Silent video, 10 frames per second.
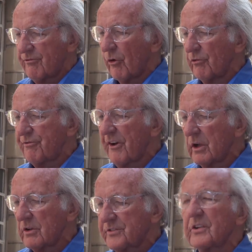
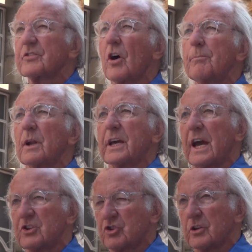fulfills its
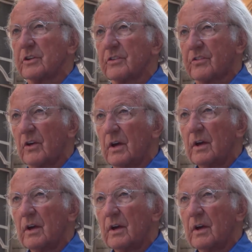obligations